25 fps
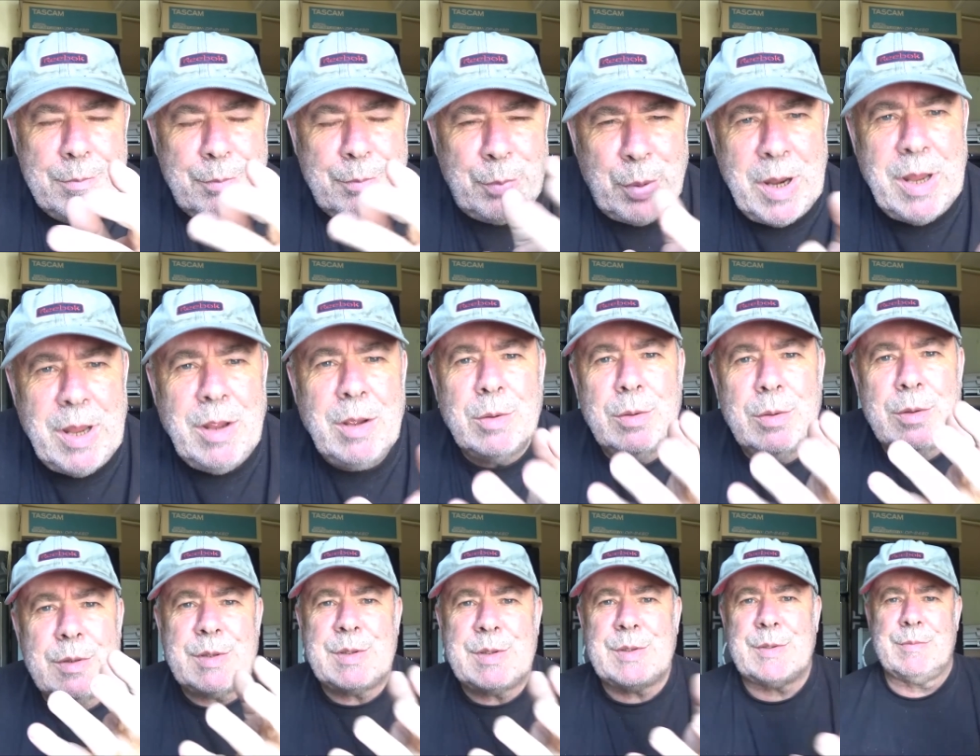
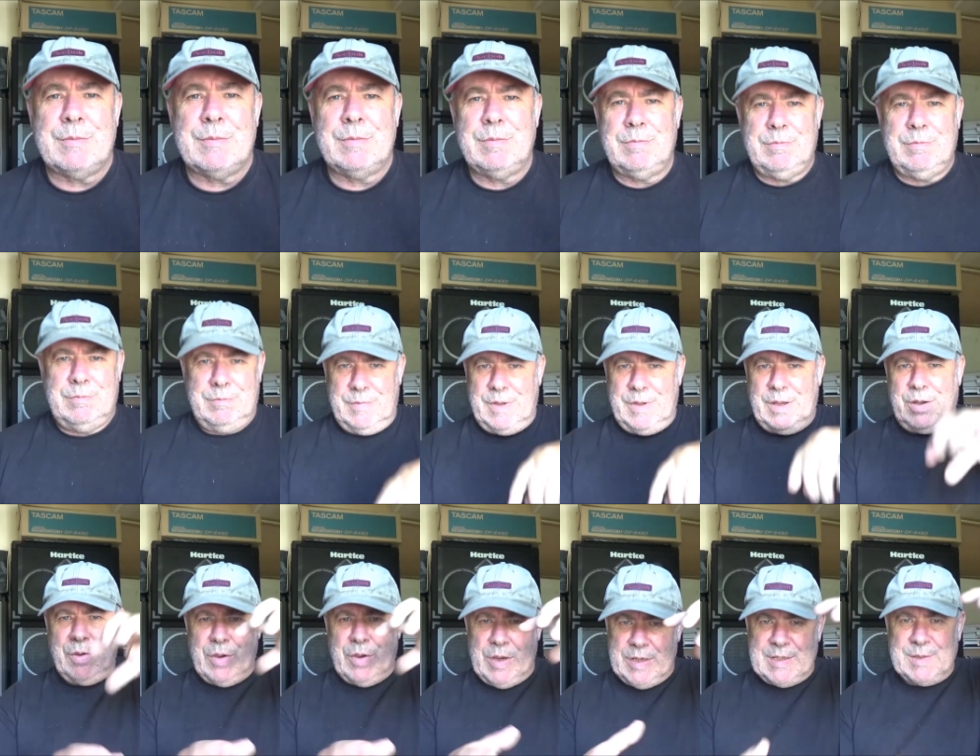Pringles, the
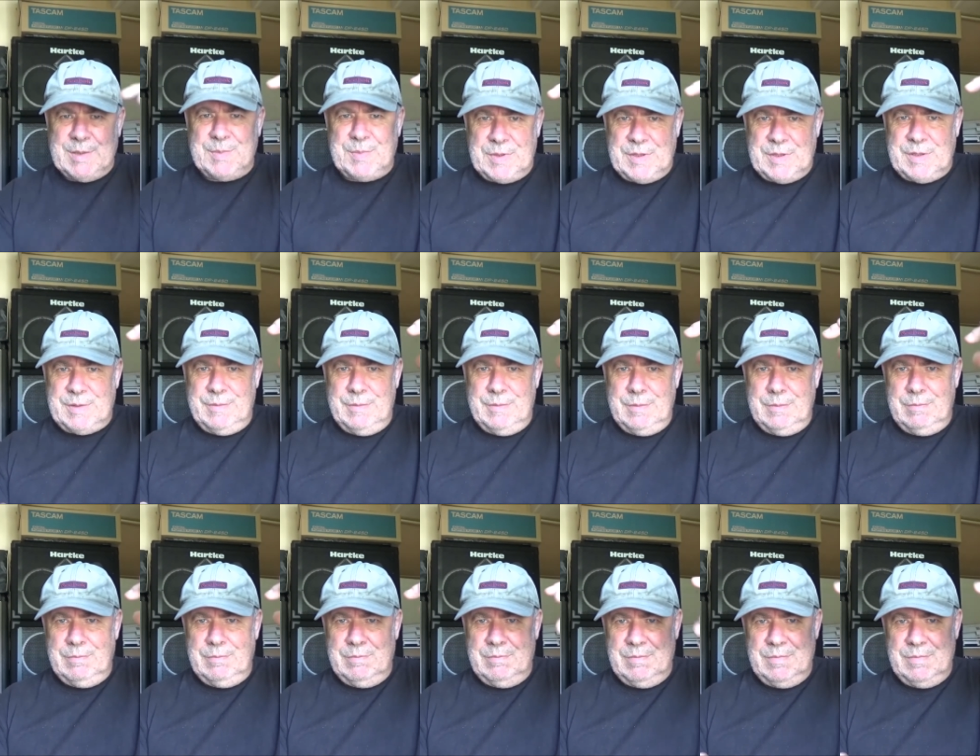crisps,
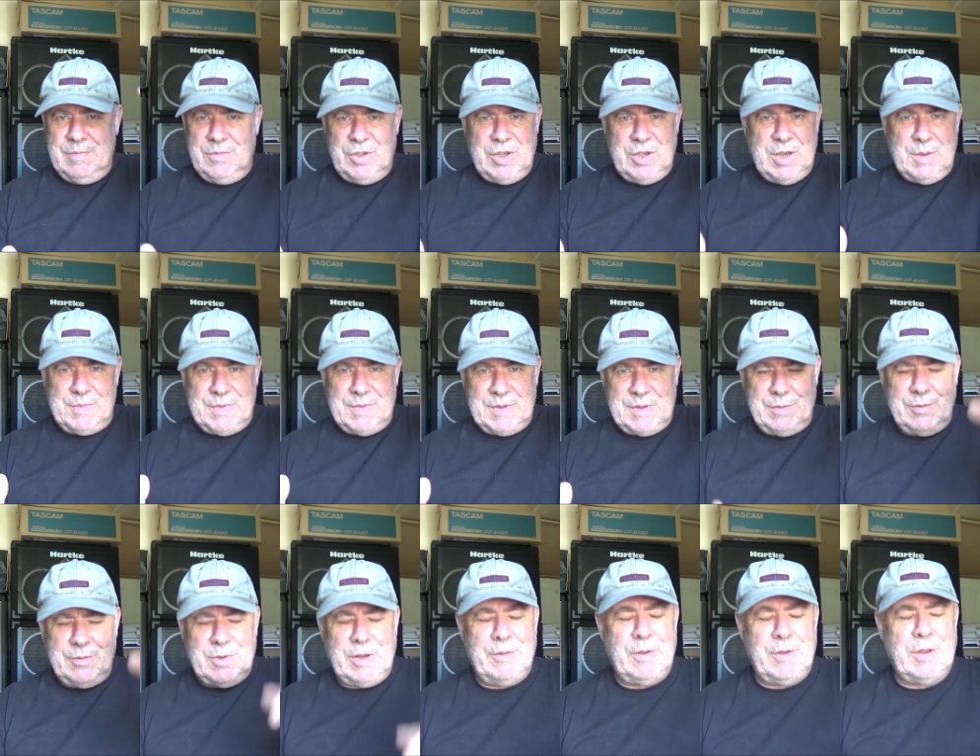
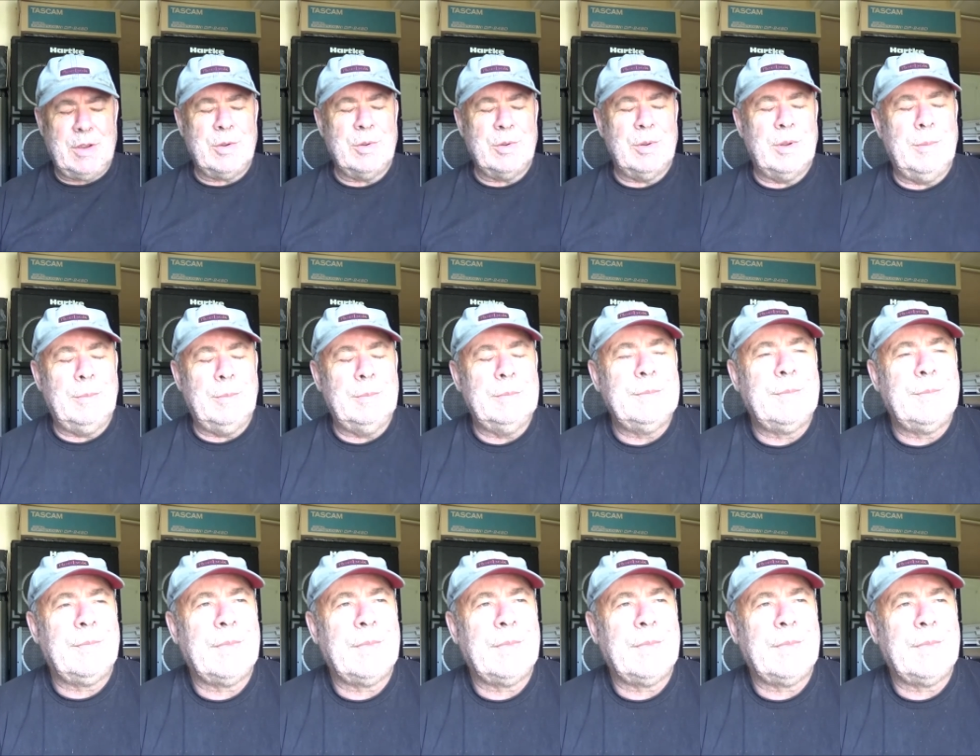chips, whatever you call them.